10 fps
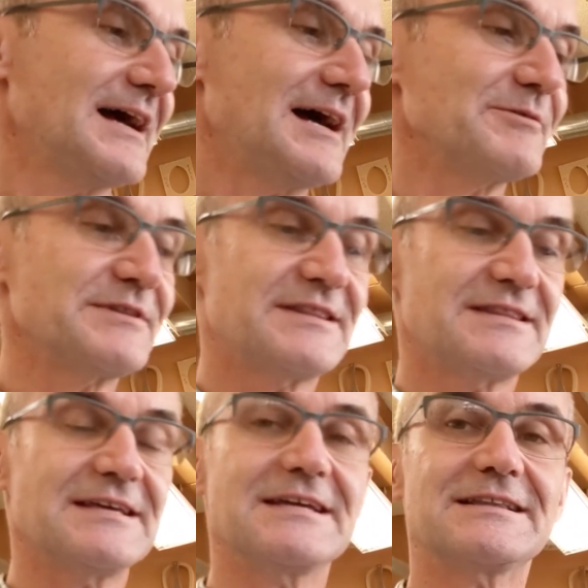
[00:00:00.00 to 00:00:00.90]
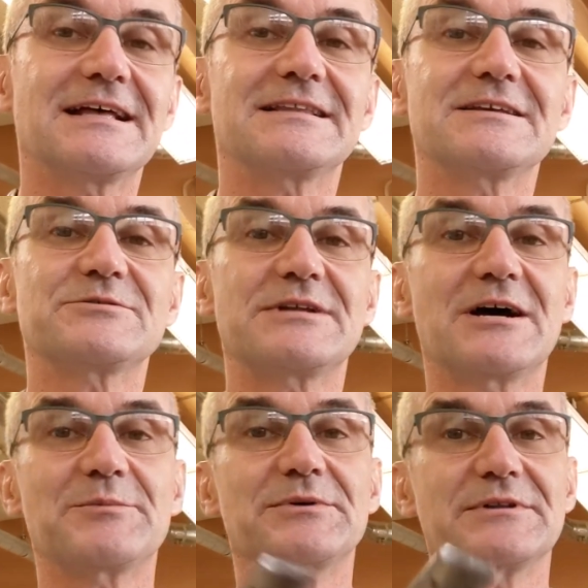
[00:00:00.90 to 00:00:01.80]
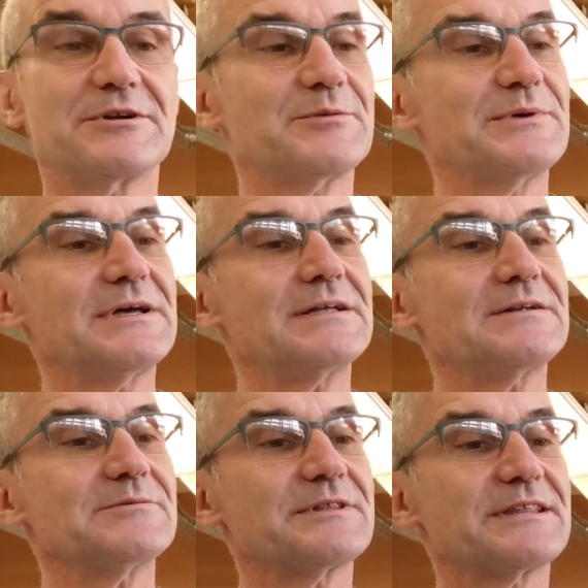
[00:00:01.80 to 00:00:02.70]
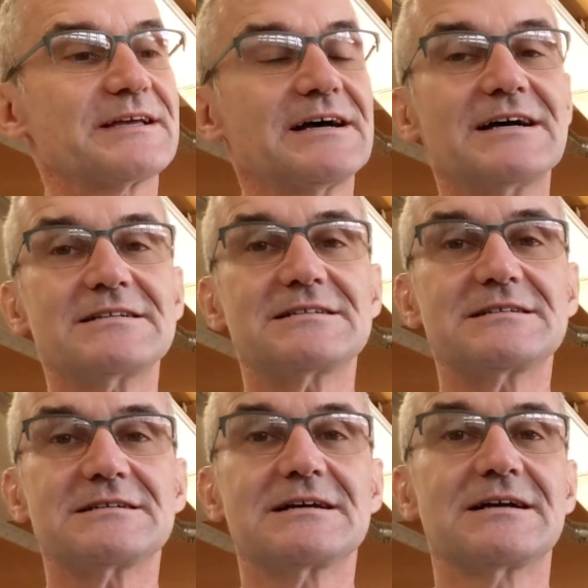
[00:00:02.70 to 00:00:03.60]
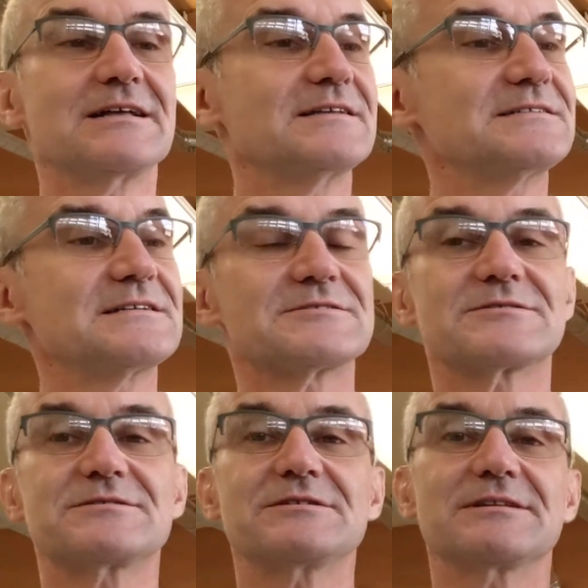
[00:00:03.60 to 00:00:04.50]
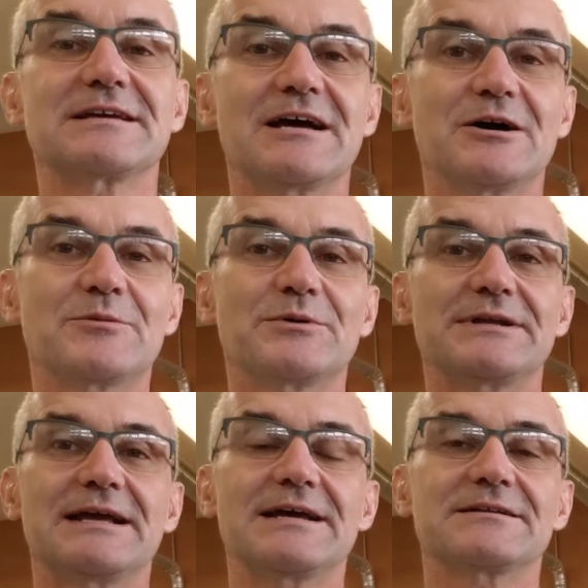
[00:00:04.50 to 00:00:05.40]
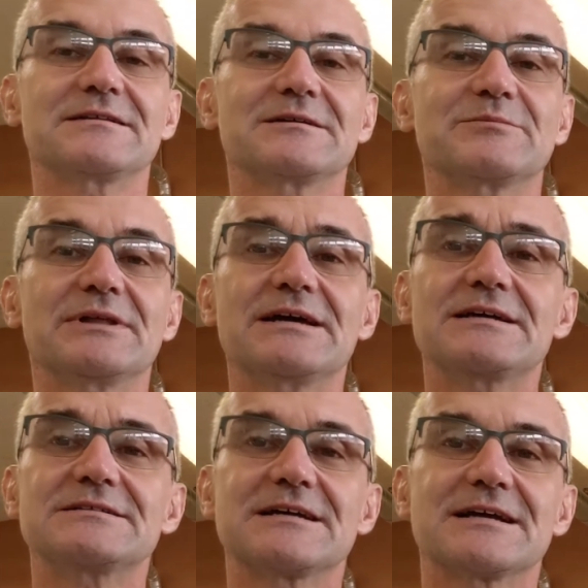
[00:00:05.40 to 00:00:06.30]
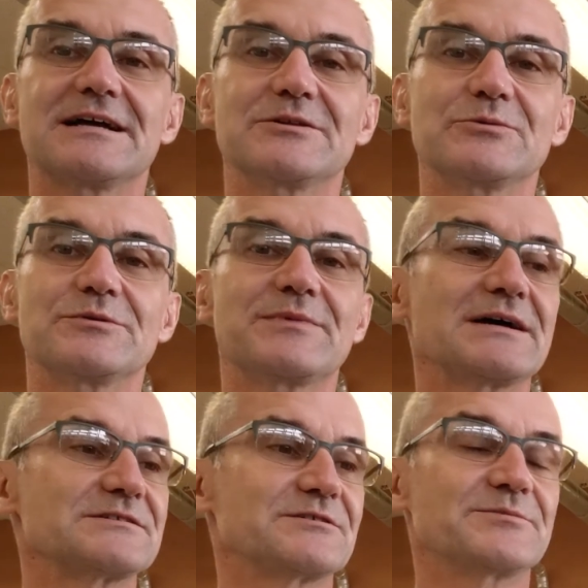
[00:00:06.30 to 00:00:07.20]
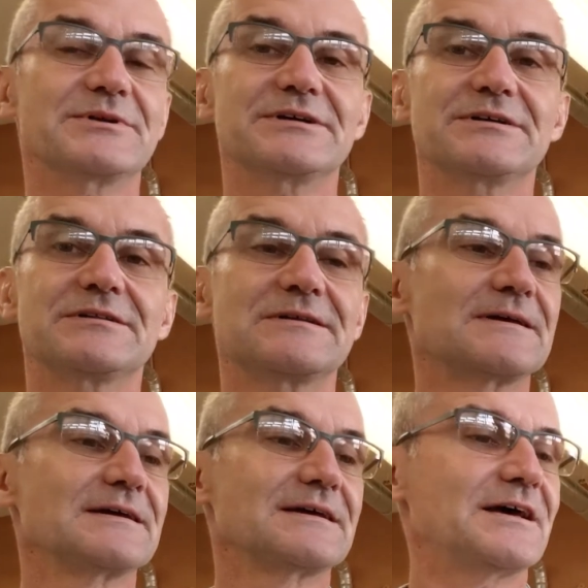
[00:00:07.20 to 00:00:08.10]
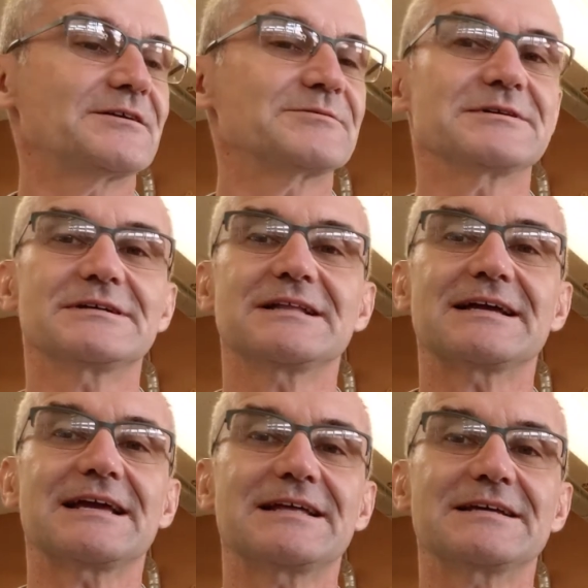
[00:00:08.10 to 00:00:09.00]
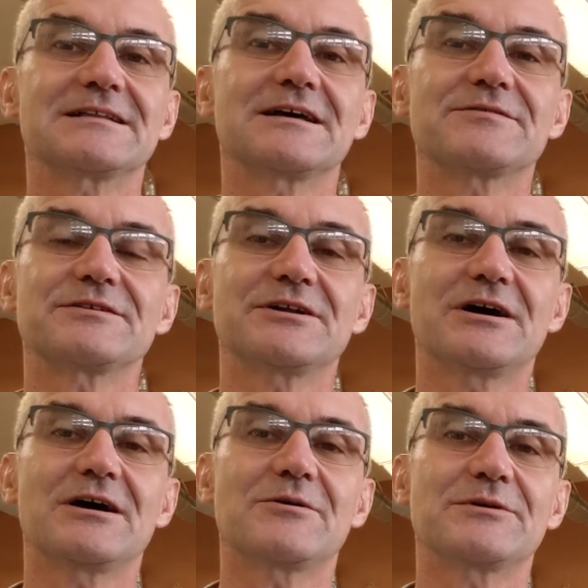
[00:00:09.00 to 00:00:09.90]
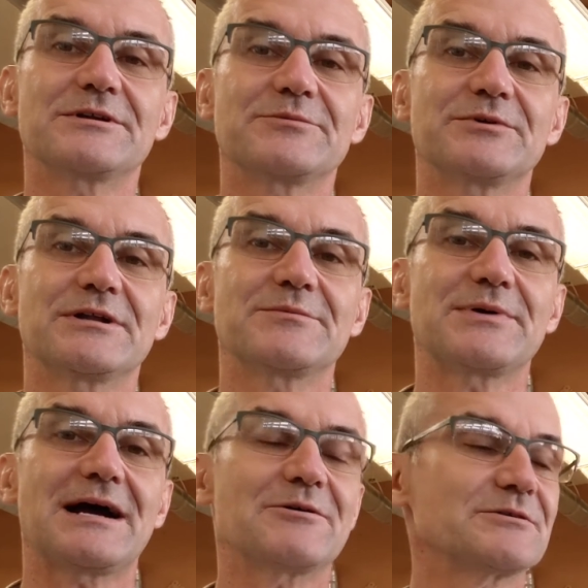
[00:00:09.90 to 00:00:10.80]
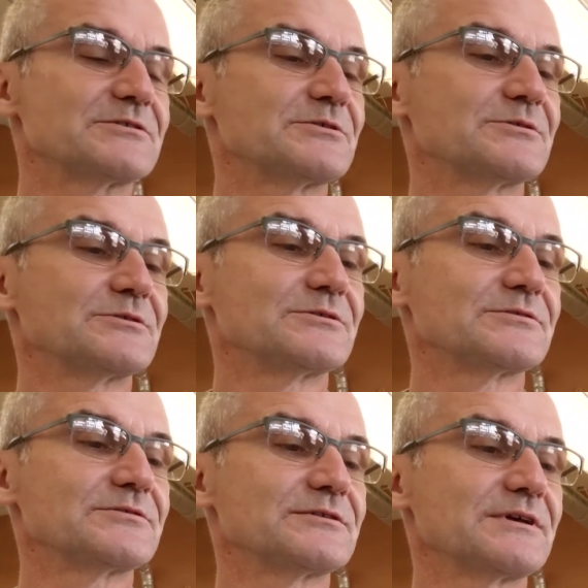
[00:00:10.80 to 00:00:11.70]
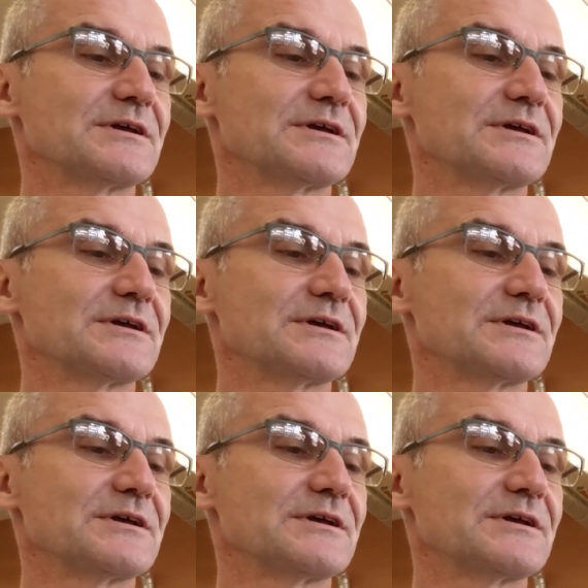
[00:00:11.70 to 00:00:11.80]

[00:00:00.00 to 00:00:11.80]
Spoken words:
I would think that these would help a little bit with the cuts. These things will certainly help when handling blades like on the Wood Mizer mill. I don't really like any gloves at all when I'm running power tools,